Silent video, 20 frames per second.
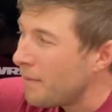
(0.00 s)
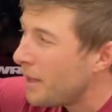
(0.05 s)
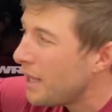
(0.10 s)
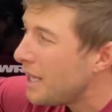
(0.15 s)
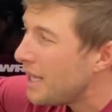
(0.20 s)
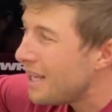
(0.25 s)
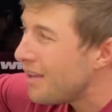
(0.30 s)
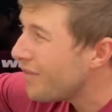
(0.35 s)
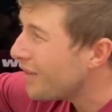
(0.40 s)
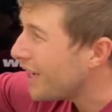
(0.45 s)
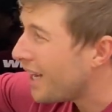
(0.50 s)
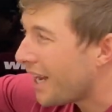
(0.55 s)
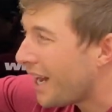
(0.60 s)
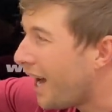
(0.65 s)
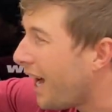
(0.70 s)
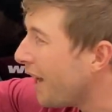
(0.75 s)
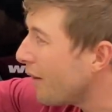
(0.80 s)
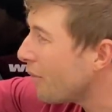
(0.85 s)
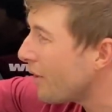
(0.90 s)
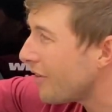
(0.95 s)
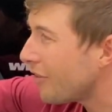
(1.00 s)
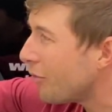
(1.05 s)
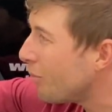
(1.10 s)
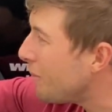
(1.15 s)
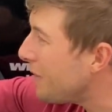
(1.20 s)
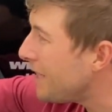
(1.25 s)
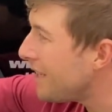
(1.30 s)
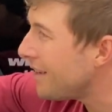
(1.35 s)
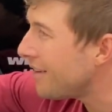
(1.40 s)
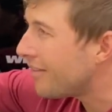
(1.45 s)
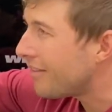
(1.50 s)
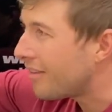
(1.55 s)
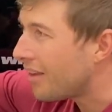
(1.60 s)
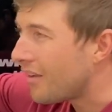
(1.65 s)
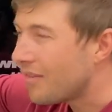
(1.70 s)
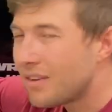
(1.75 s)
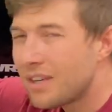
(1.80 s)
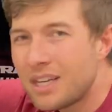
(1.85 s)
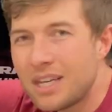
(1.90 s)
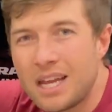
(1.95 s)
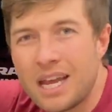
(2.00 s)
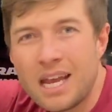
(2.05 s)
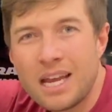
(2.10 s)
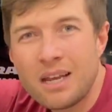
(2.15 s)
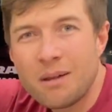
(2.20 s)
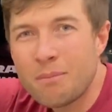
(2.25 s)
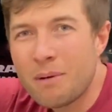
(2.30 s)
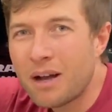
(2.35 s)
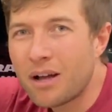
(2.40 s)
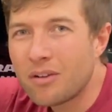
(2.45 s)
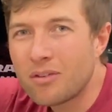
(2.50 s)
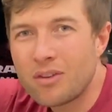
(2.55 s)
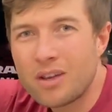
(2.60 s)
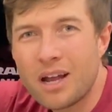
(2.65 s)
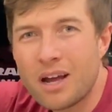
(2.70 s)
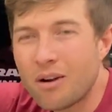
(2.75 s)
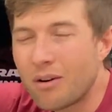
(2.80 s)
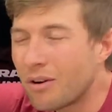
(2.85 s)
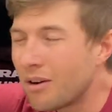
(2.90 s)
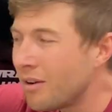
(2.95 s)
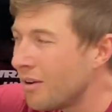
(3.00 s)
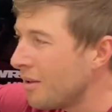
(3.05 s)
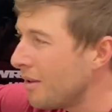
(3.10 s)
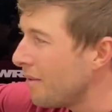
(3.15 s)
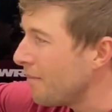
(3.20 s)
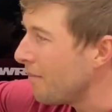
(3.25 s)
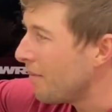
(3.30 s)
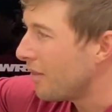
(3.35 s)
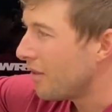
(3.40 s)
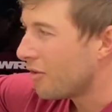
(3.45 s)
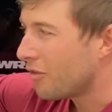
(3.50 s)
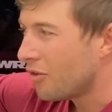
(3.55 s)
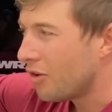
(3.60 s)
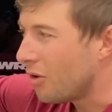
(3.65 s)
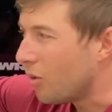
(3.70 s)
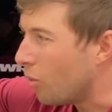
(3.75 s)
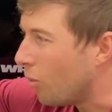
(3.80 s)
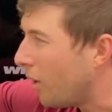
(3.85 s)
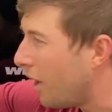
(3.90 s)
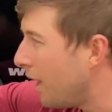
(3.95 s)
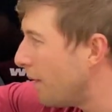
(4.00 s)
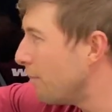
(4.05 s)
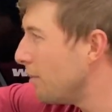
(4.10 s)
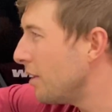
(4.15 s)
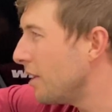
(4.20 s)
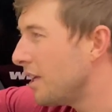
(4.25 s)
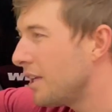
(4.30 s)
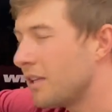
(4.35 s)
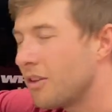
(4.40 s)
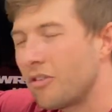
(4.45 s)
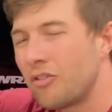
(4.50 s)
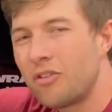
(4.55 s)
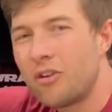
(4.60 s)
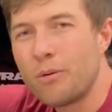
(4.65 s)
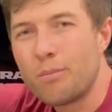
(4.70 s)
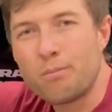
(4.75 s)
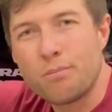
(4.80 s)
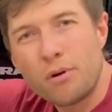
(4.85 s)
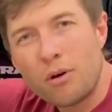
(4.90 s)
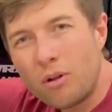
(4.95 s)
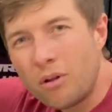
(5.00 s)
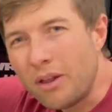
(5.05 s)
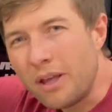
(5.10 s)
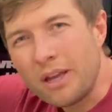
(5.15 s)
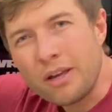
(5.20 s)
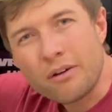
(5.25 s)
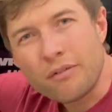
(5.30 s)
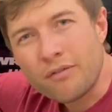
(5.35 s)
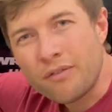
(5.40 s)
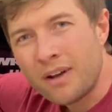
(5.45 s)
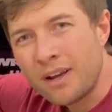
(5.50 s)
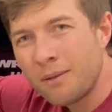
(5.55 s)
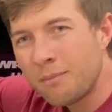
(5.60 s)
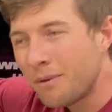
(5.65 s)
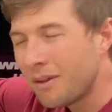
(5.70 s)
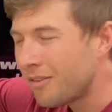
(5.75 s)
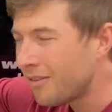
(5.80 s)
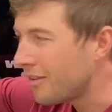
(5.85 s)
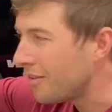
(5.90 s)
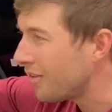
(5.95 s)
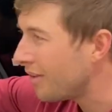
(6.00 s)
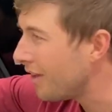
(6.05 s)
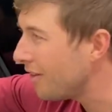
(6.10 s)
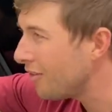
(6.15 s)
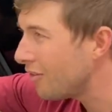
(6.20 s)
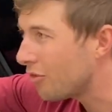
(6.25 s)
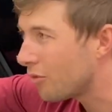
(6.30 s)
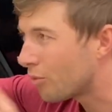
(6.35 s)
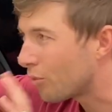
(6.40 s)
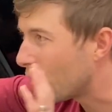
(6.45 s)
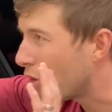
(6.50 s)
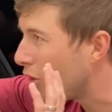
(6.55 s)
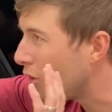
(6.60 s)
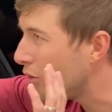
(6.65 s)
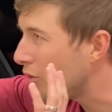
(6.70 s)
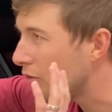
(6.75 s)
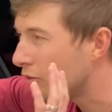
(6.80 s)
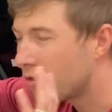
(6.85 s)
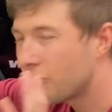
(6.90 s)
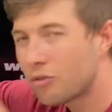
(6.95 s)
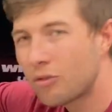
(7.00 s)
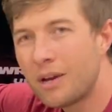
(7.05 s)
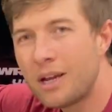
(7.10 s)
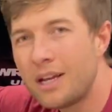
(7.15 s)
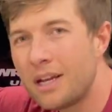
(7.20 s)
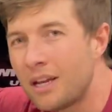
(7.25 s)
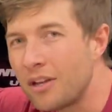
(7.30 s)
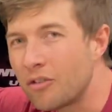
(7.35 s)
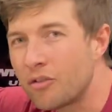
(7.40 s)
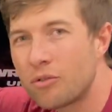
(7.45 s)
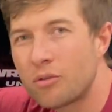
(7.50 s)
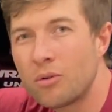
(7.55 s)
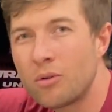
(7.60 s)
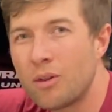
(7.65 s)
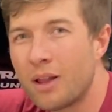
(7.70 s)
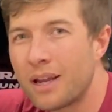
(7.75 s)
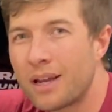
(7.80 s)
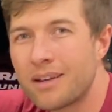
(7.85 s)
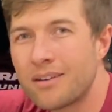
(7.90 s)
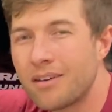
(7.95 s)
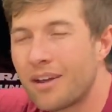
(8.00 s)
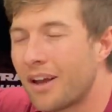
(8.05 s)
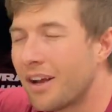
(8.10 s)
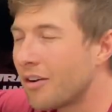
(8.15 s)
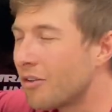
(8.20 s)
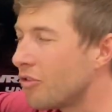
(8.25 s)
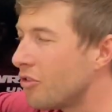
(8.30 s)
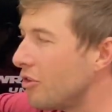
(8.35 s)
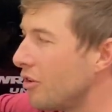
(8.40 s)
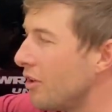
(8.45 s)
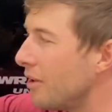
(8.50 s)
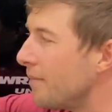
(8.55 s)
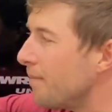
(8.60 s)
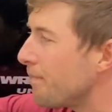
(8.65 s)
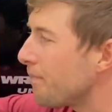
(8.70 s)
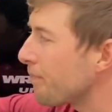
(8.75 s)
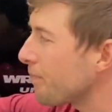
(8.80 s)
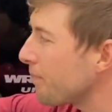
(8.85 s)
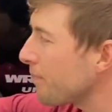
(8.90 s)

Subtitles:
Even at highway speeds, 70, 80 miles an hour, there's no wobbling, there's no pulling or funny business. They just roll straight and true like a tire should.